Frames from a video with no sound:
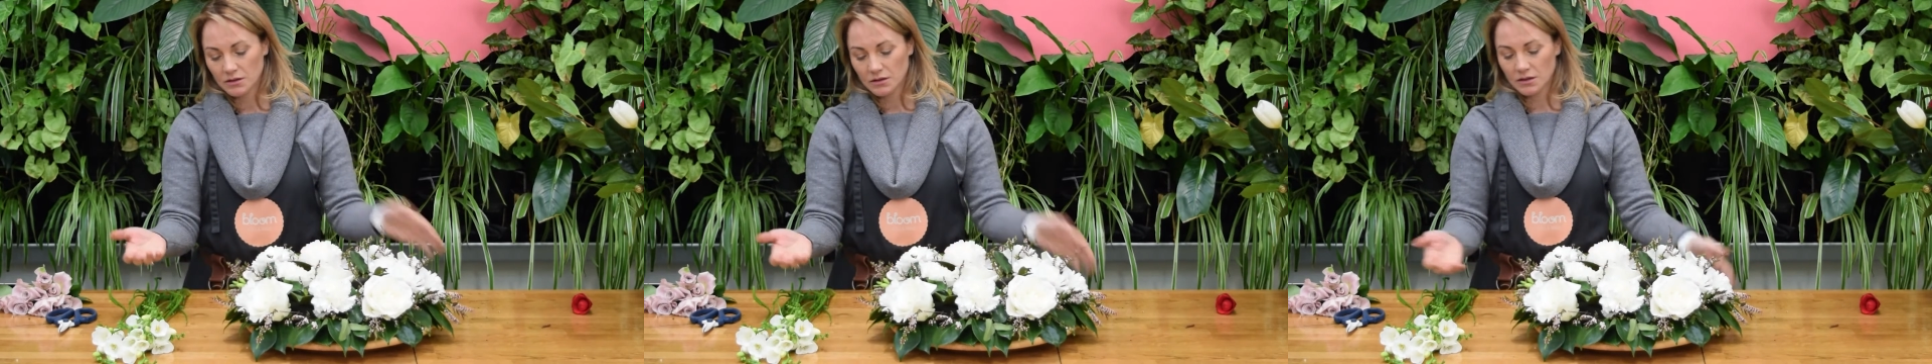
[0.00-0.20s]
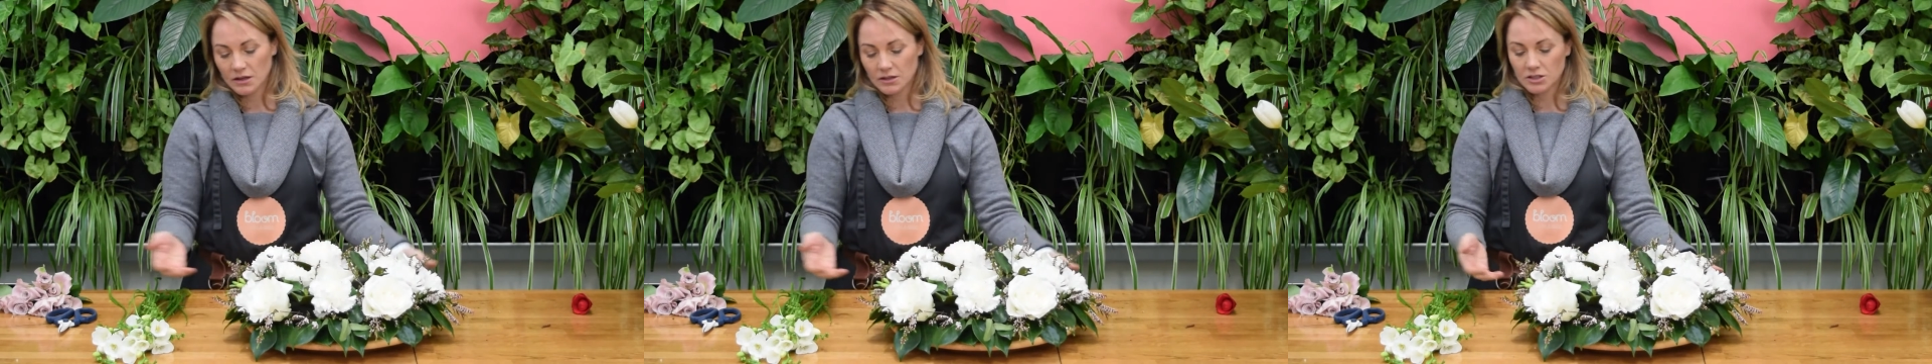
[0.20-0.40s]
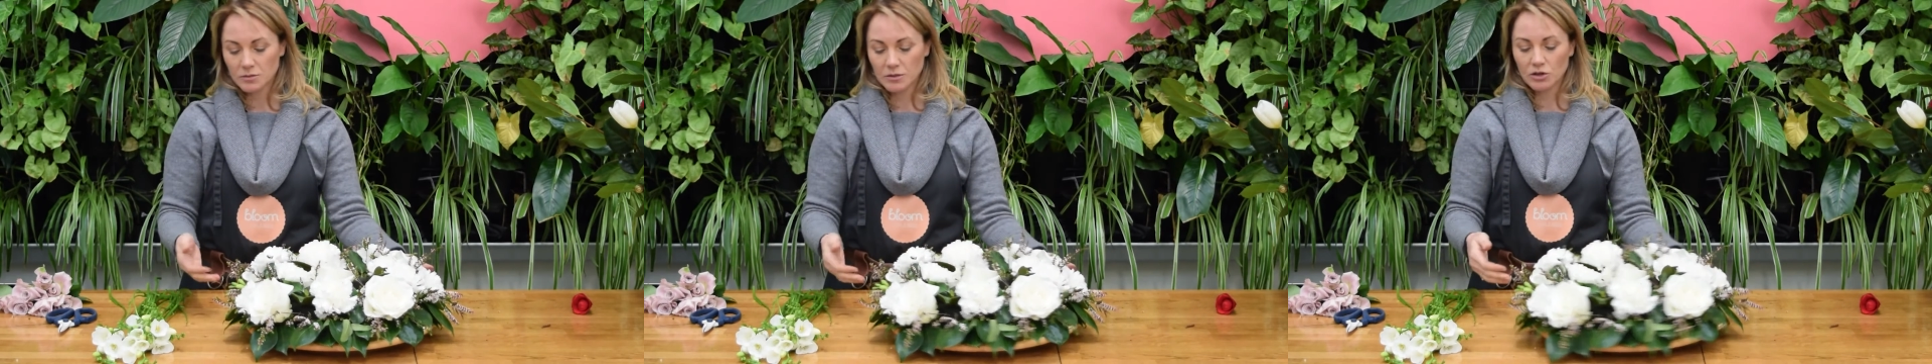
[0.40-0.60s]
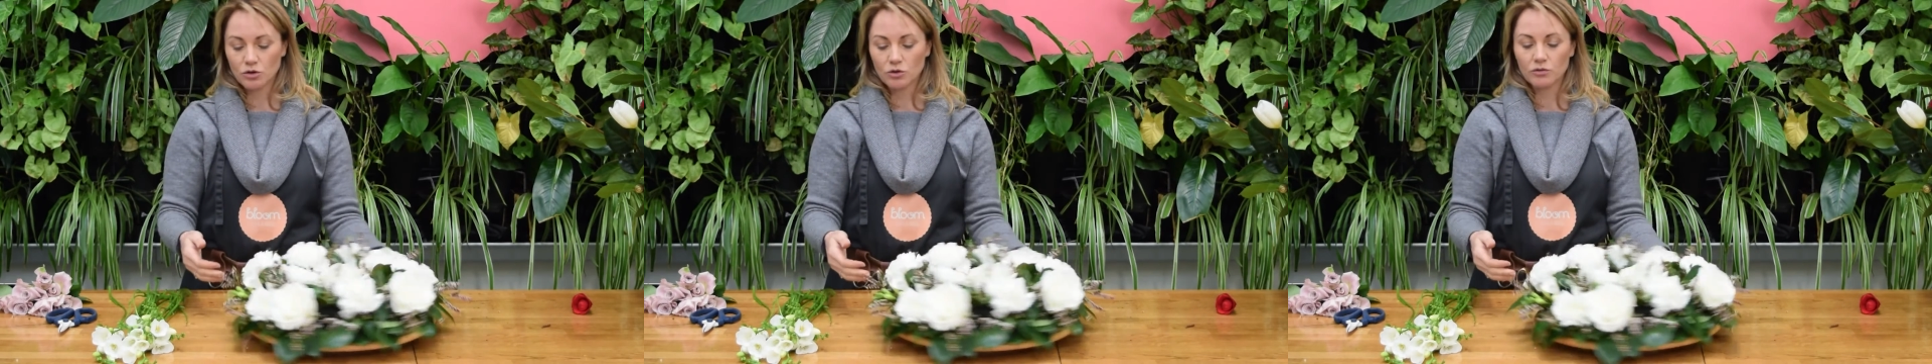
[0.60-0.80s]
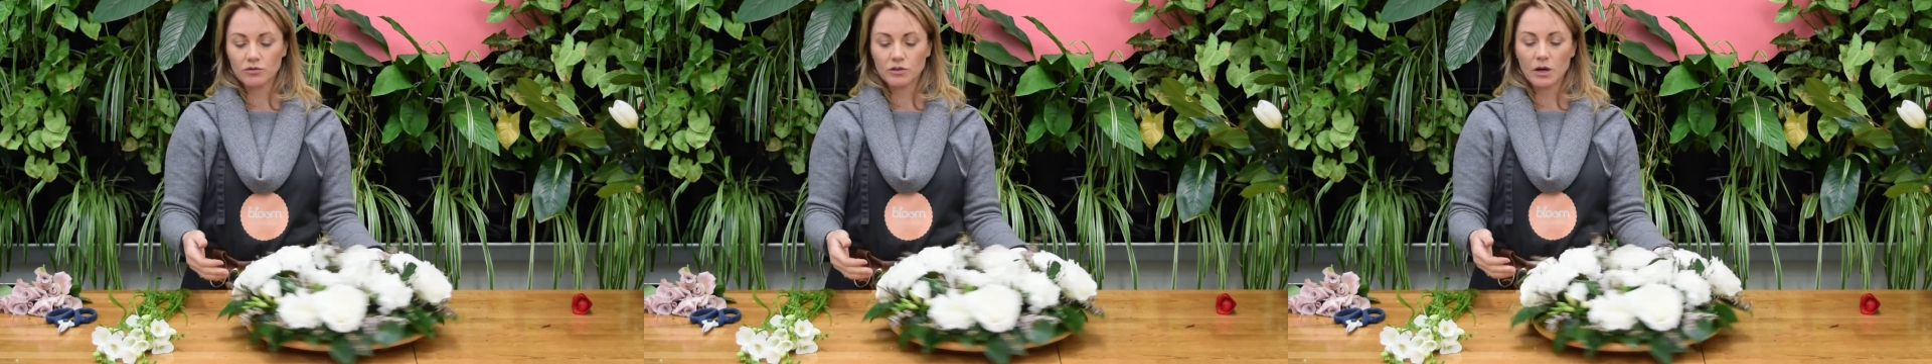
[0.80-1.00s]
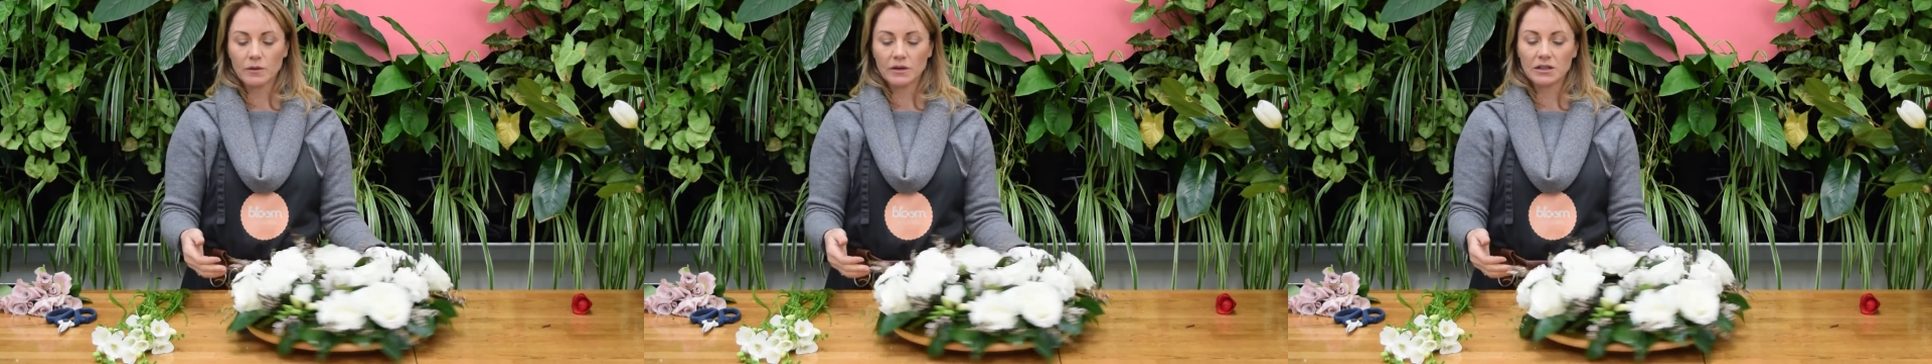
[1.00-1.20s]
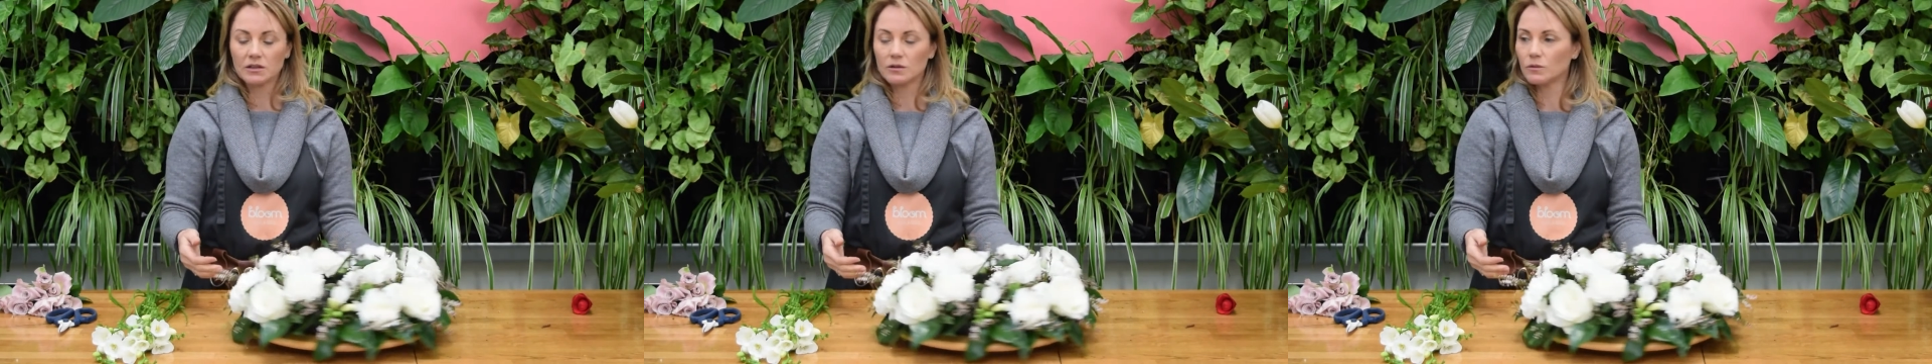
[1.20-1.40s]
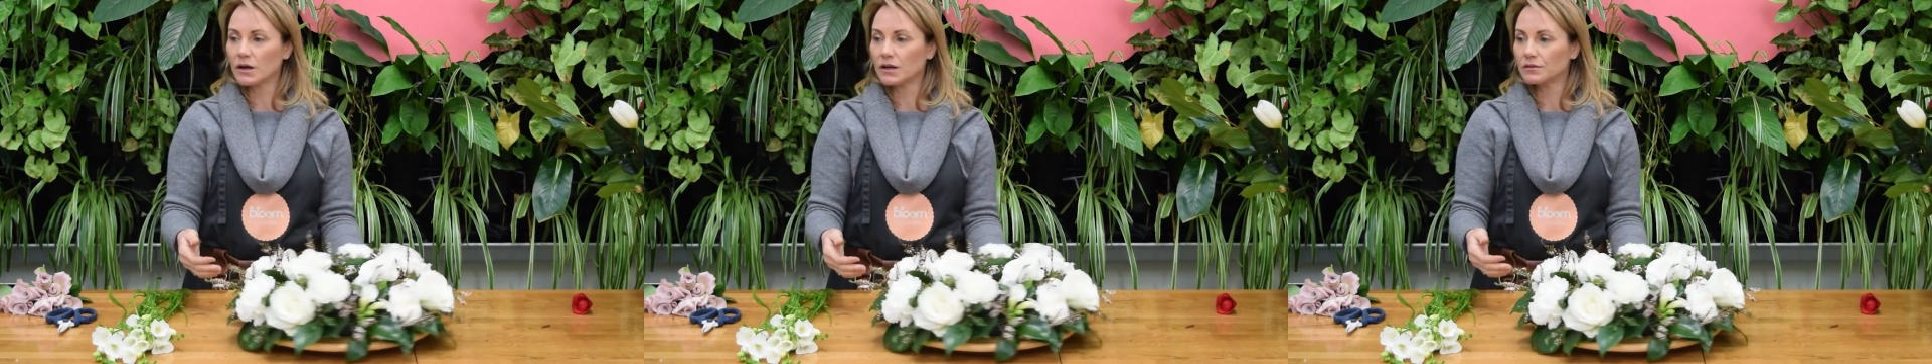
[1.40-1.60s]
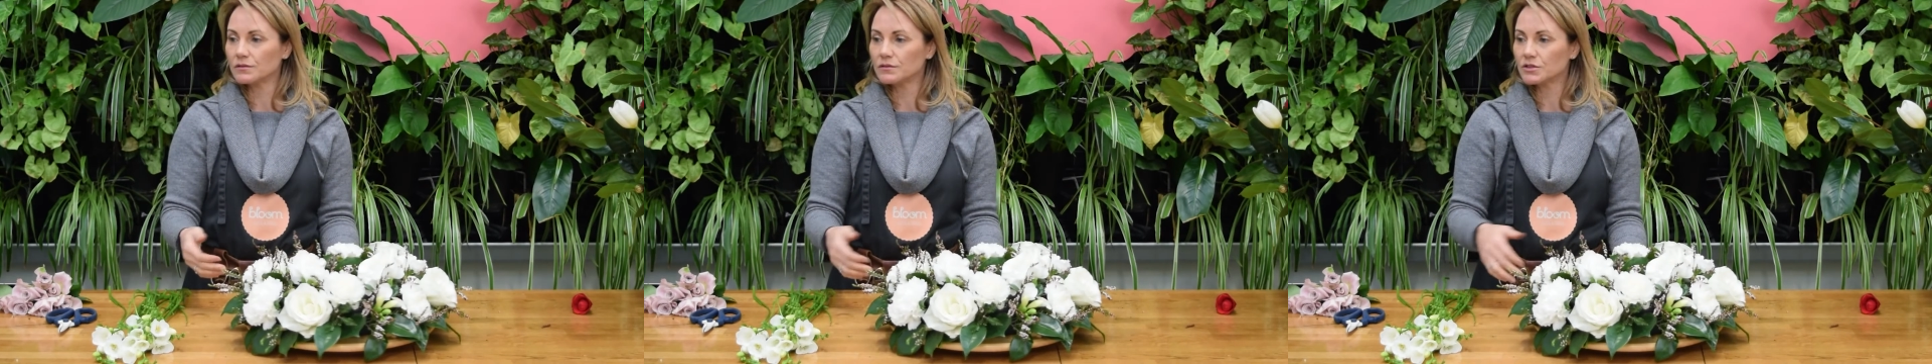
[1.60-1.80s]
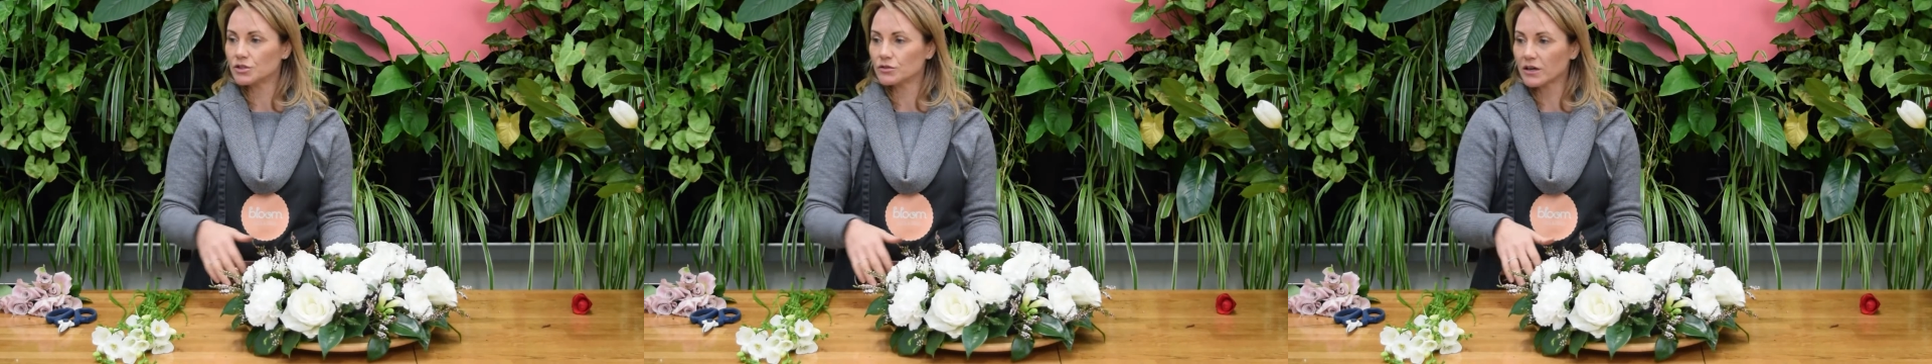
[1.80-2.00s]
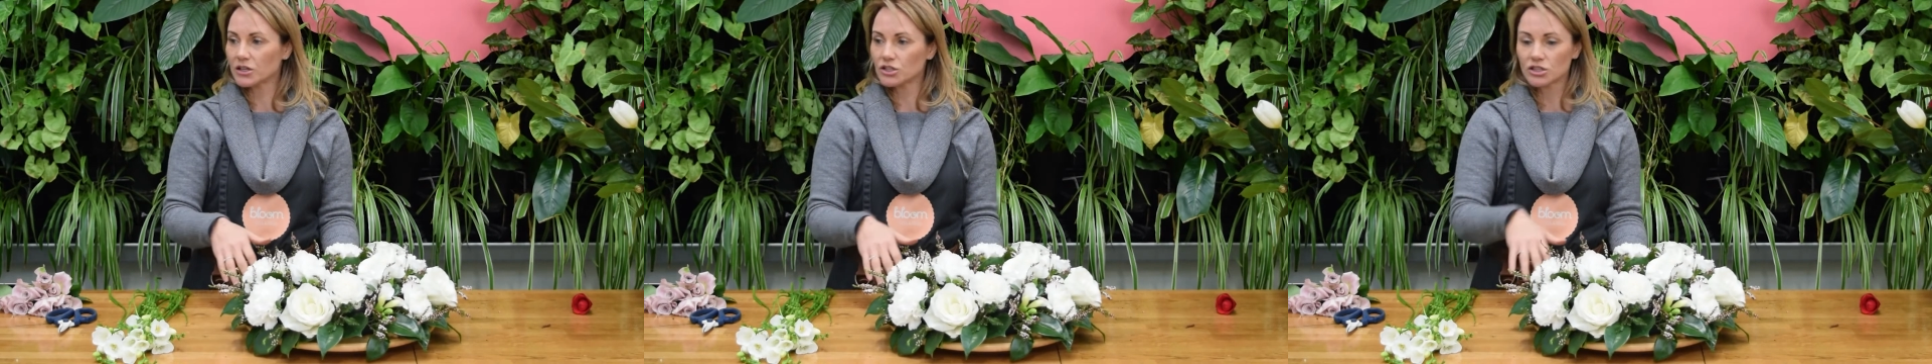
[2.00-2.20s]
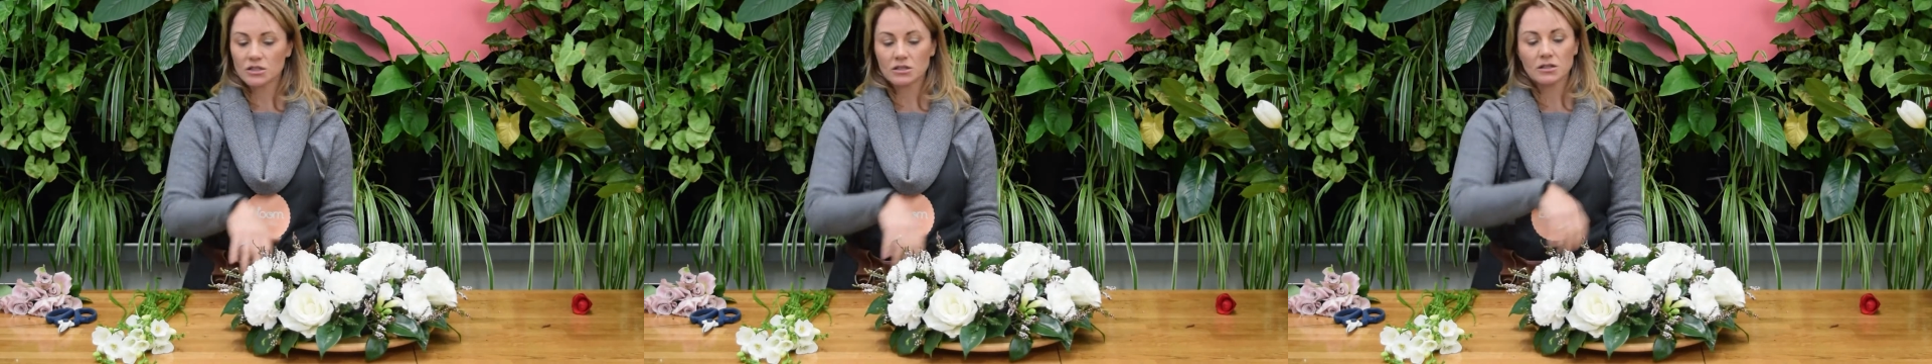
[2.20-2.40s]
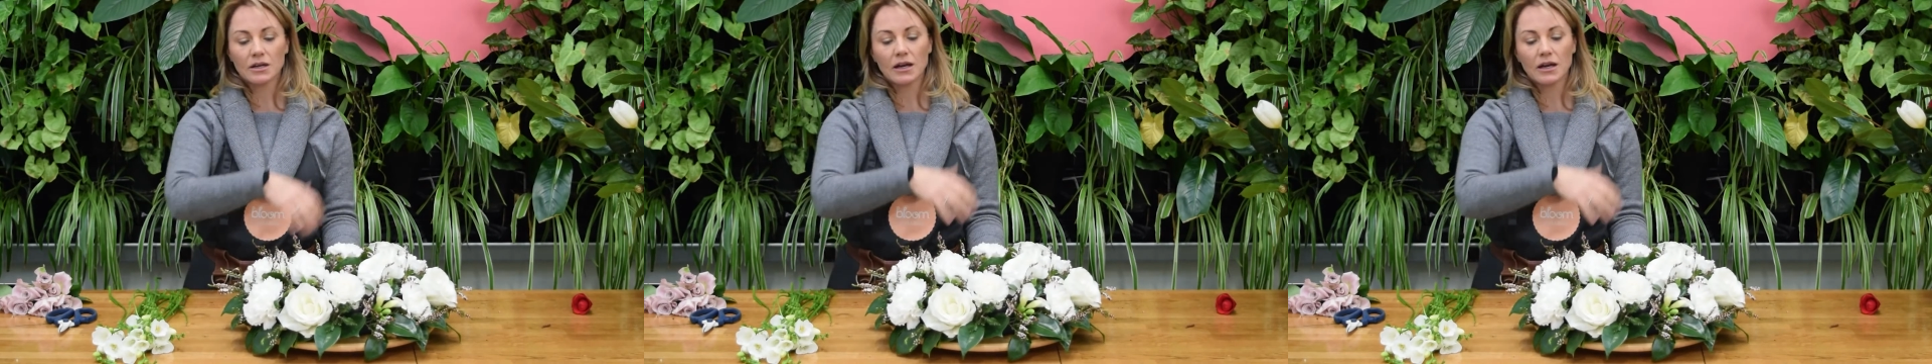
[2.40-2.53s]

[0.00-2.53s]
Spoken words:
need to be all flowing in the one direction,